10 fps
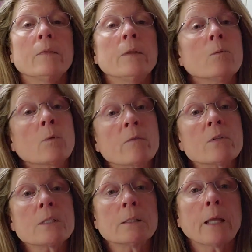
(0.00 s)
The
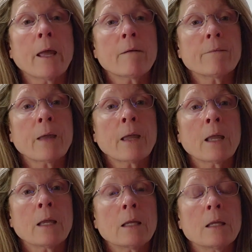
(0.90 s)
Rivers End
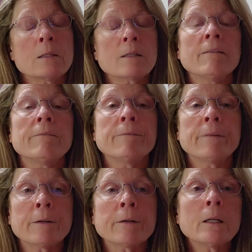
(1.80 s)
Cafe is a
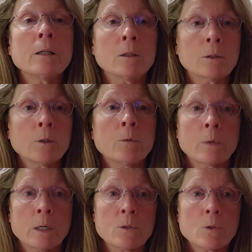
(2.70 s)
very good
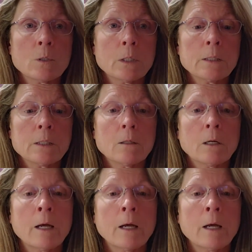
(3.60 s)
restaurant.